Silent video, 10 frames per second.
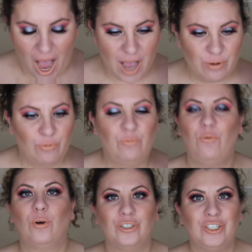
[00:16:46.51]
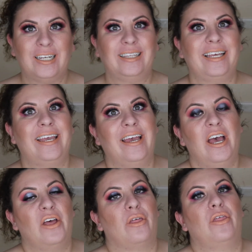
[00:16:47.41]
Unfortunately,
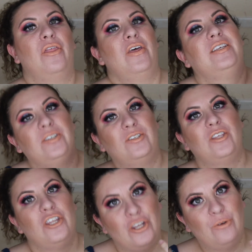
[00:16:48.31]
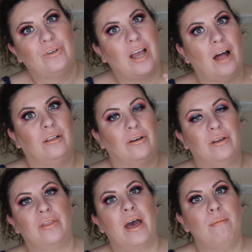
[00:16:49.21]
this is the nude
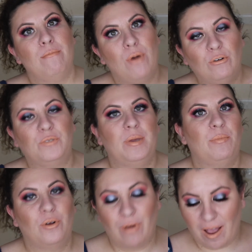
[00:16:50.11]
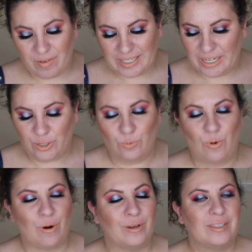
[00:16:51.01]
color that most people gravitate
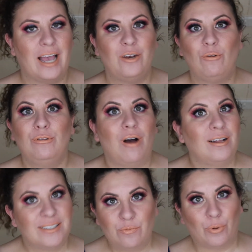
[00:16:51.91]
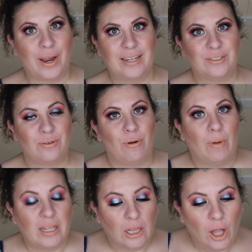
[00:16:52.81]
towards. I know lots of brands
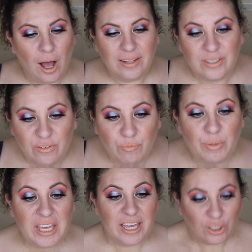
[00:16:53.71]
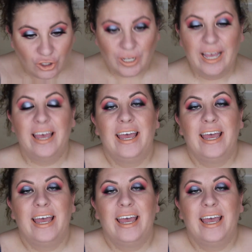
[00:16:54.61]
throw in lots of peach